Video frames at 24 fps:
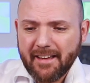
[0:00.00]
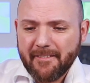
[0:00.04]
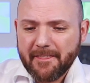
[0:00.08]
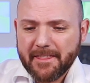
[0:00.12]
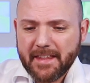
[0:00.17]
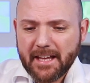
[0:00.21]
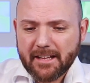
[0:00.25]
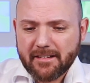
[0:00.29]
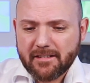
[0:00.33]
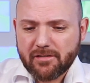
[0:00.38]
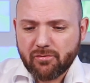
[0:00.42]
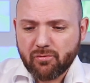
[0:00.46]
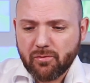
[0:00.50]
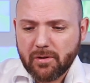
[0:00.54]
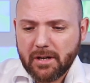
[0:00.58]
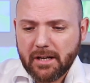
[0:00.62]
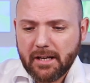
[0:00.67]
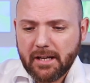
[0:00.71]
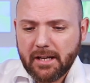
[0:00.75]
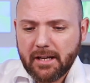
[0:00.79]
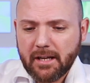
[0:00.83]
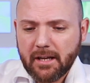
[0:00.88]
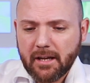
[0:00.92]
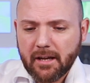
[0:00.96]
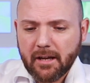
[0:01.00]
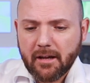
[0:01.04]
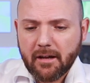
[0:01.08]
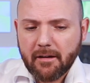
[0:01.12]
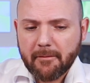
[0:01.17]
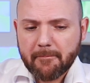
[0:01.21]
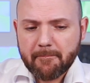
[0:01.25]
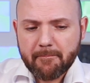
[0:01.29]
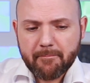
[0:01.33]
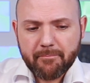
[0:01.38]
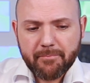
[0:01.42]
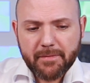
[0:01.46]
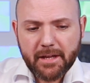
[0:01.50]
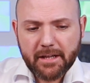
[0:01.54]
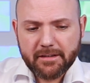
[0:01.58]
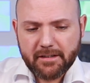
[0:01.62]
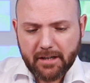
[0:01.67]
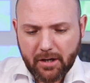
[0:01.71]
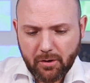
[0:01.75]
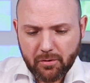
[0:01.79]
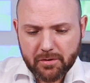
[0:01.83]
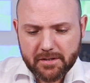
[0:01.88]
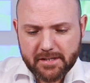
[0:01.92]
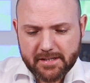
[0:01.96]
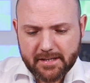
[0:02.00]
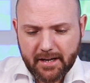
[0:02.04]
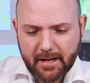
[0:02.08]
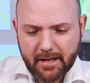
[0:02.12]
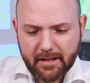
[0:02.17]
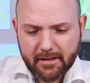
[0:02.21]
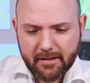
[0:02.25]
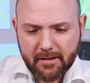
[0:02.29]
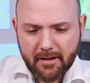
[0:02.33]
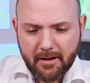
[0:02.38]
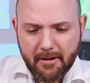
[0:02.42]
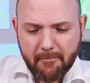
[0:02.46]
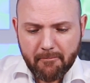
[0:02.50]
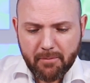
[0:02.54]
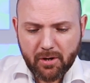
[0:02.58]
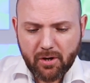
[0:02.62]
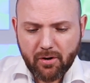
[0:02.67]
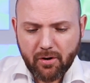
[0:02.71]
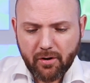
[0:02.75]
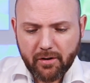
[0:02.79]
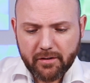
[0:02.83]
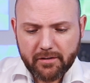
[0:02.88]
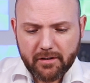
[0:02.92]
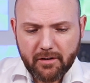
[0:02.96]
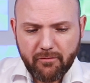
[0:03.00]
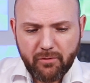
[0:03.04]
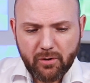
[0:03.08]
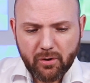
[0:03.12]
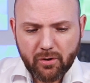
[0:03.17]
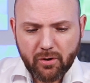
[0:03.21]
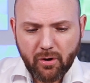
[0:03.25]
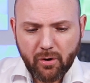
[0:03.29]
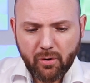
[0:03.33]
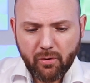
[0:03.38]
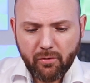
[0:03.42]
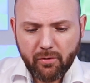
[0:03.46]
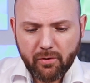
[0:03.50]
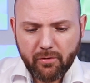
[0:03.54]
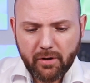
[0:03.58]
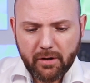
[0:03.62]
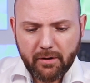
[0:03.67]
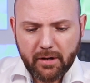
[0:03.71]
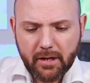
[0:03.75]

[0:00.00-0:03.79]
That's really a downside because if you go